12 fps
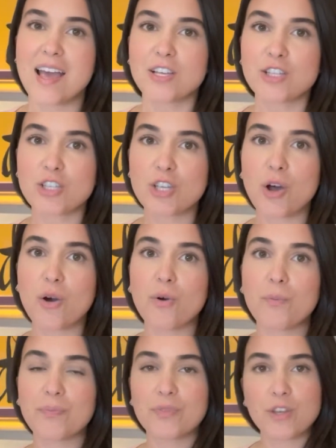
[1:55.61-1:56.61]

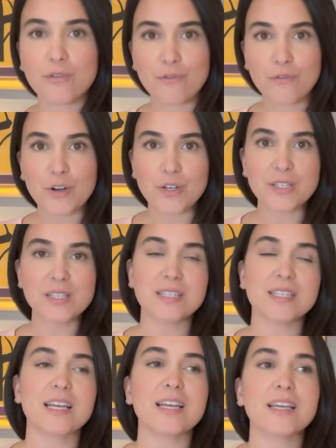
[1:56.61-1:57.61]
So the
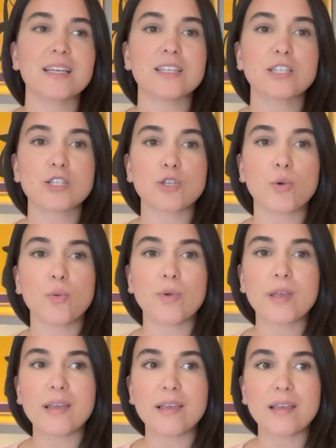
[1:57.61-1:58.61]
first is
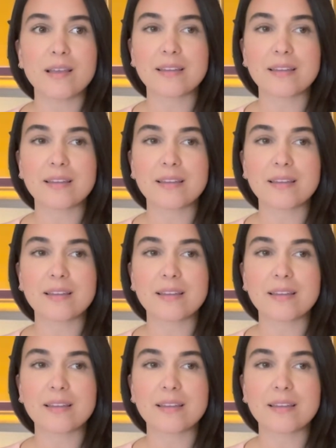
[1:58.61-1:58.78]
we,